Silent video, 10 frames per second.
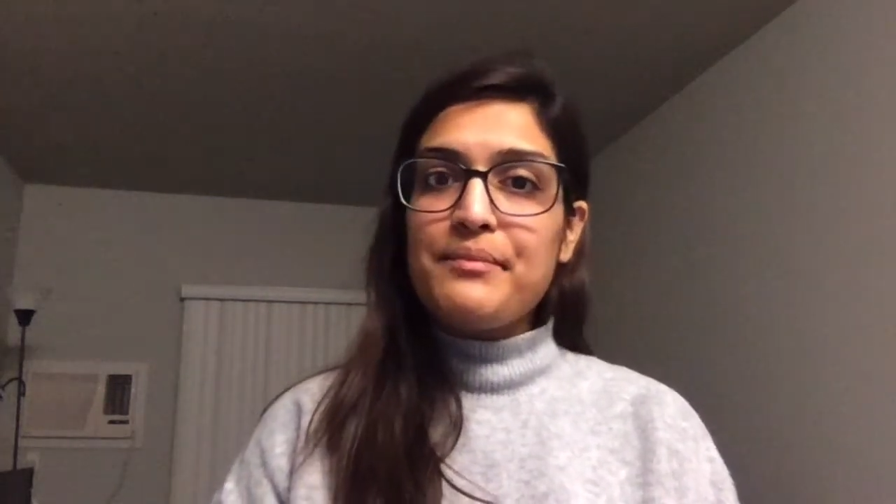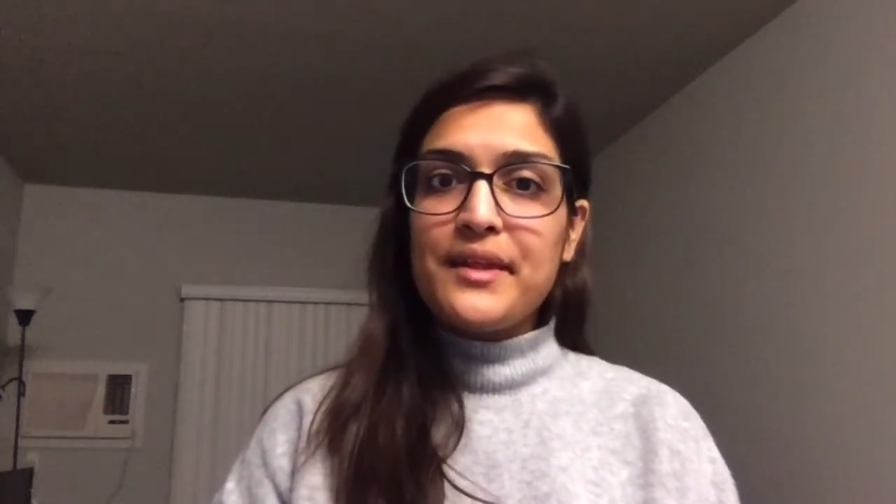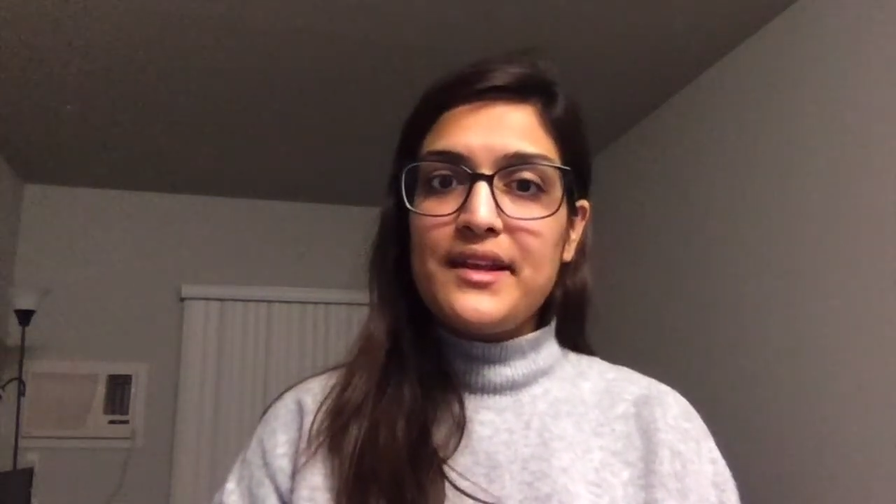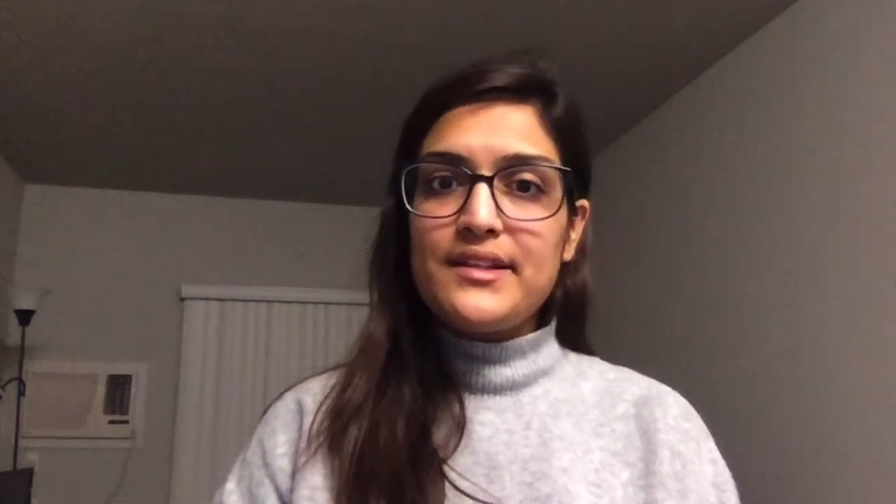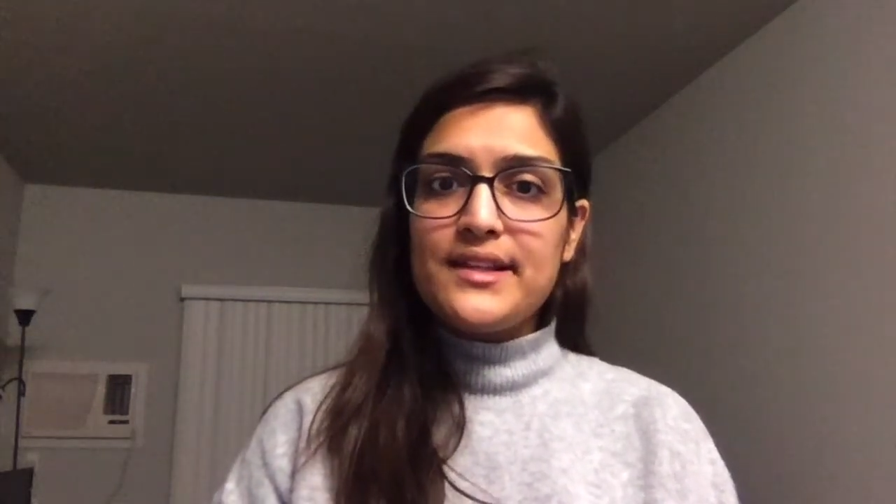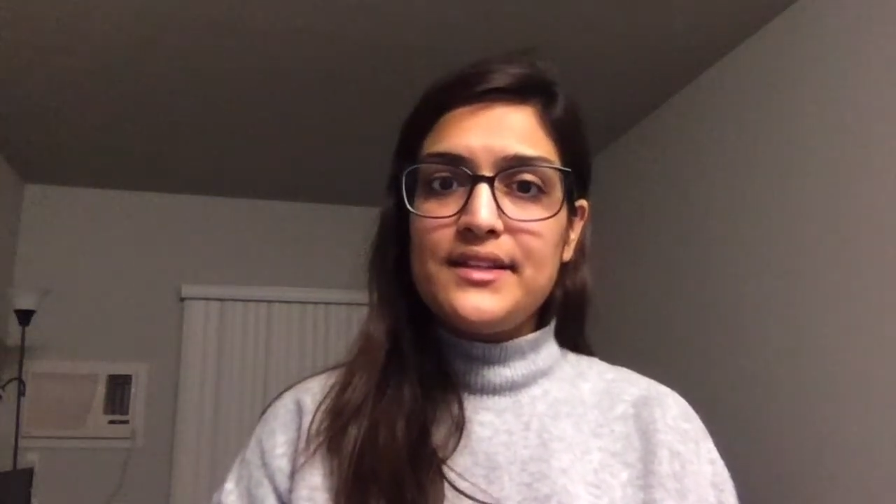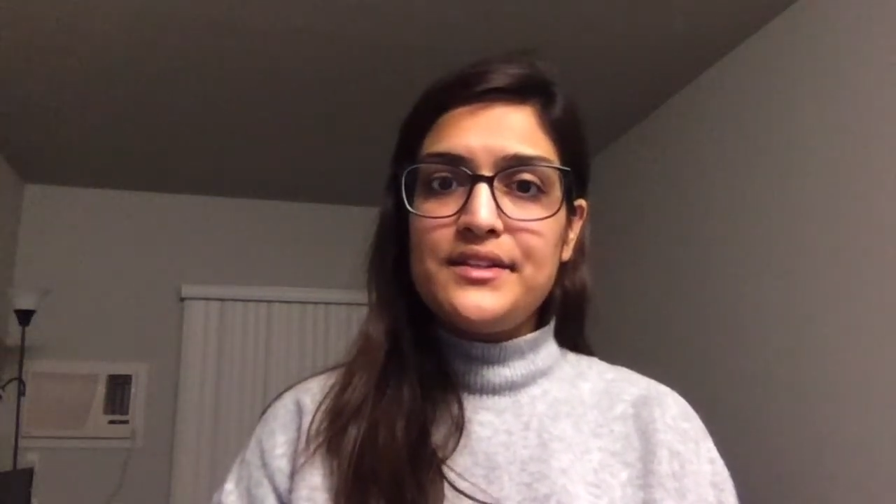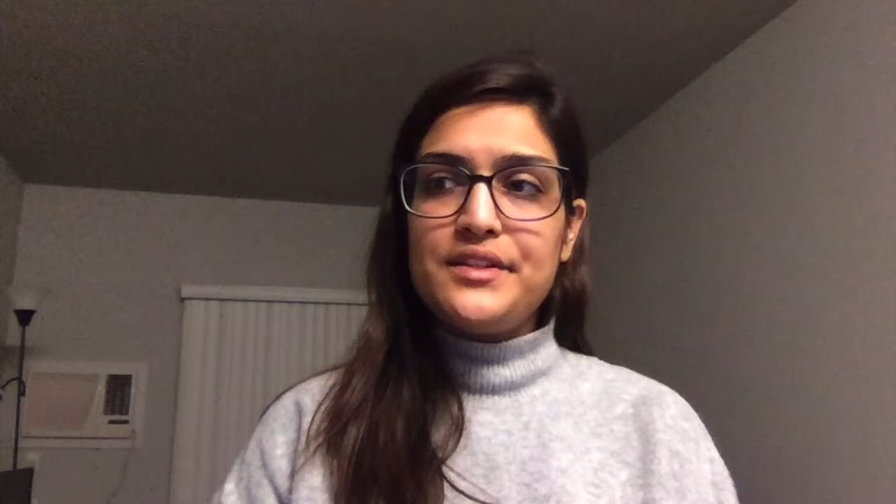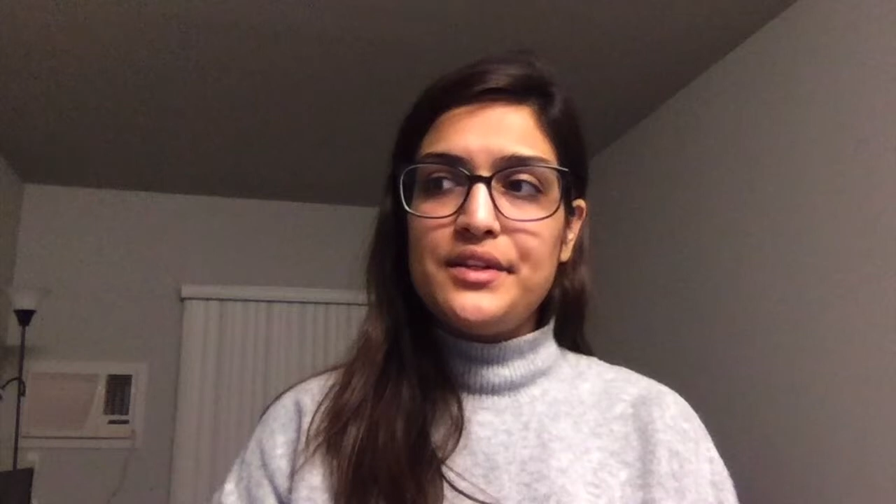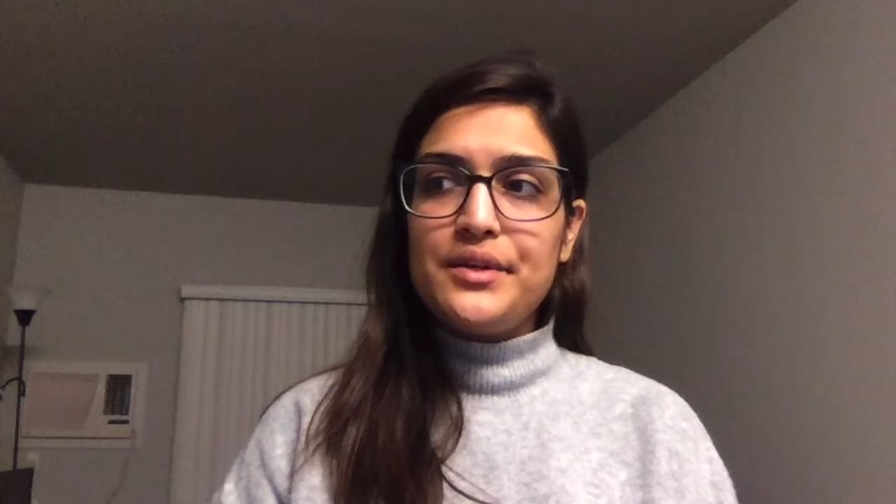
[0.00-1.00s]
plays
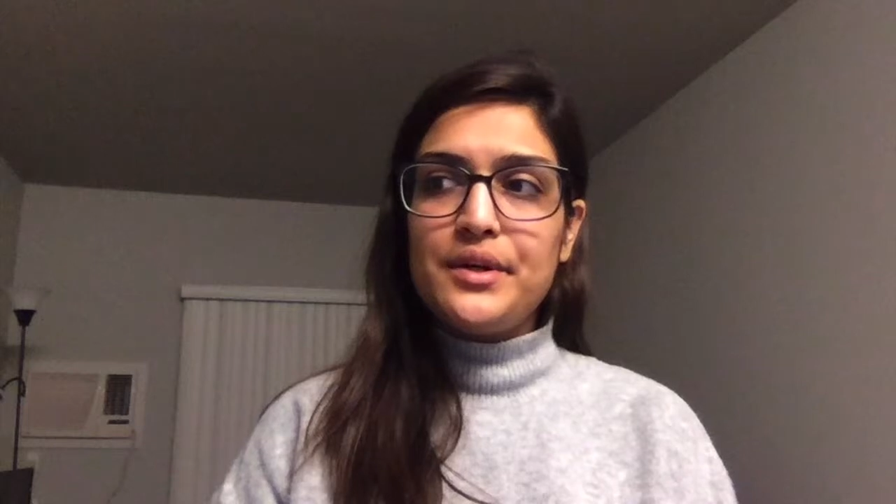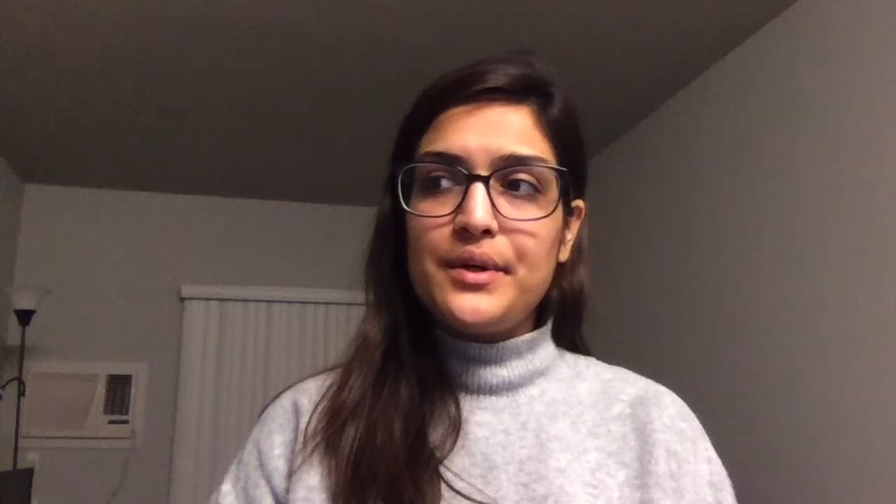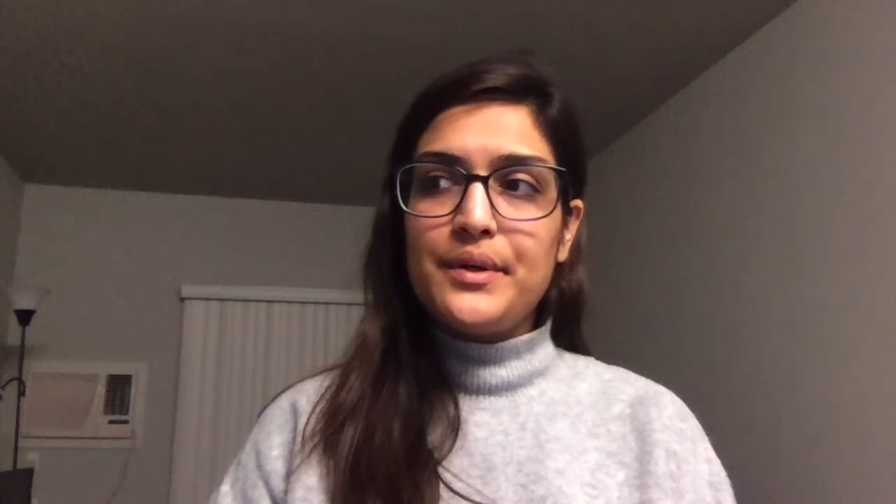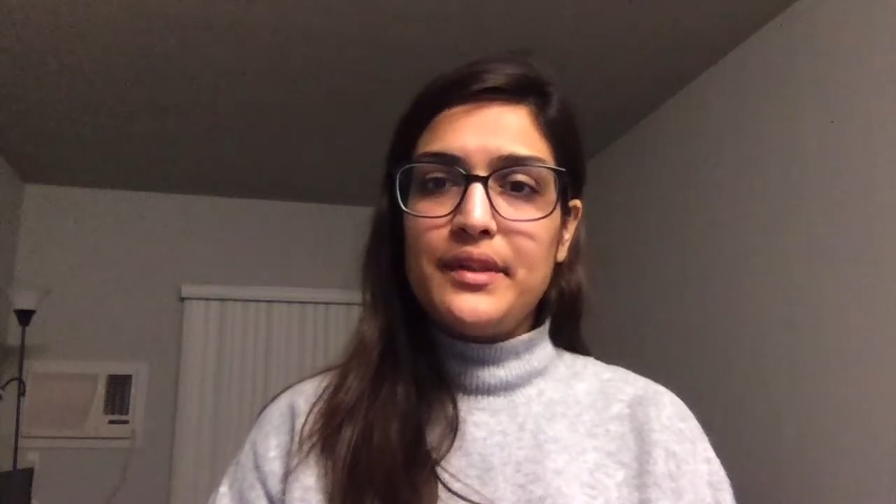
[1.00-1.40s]
into